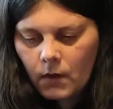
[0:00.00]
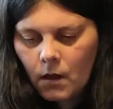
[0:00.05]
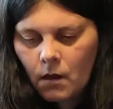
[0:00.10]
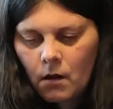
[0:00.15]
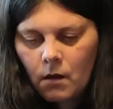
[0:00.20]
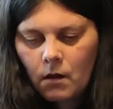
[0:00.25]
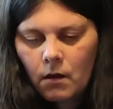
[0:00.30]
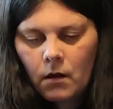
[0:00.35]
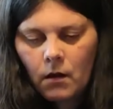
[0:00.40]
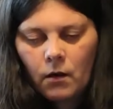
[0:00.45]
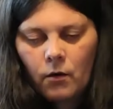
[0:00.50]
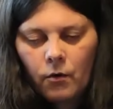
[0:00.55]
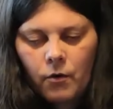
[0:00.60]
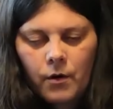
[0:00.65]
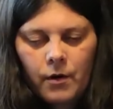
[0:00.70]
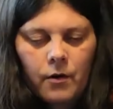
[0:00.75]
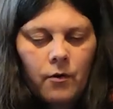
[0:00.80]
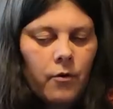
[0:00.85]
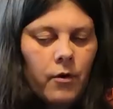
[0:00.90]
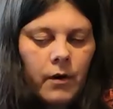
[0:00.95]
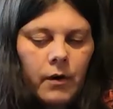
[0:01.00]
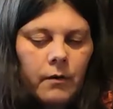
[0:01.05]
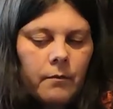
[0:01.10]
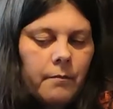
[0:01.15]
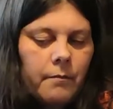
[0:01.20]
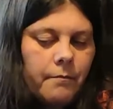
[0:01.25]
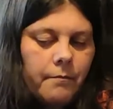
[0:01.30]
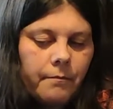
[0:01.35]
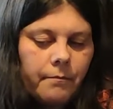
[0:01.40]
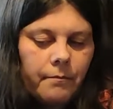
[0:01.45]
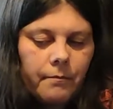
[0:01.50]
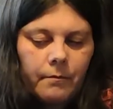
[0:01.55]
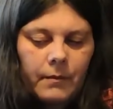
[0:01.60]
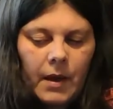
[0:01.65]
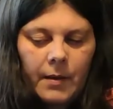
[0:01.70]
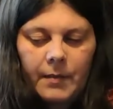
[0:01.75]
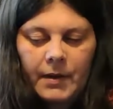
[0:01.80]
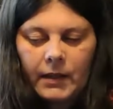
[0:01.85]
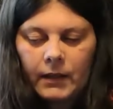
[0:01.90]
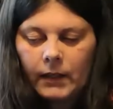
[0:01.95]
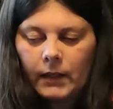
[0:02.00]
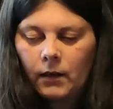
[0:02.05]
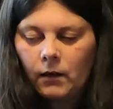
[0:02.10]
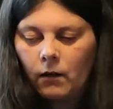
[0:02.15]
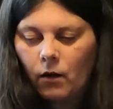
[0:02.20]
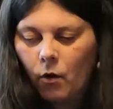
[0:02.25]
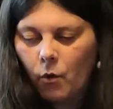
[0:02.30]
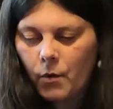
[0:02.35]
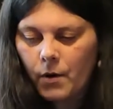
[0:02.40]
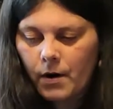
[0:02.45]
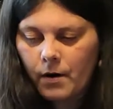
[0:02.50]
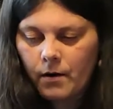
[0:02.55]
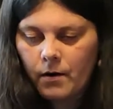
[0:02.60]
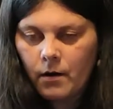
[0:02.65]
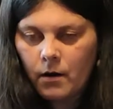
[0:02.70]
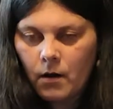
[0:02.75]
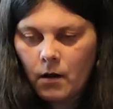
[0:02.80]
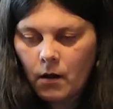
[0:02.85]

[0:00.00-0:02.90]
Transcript: uh, or, or maybe a little lower.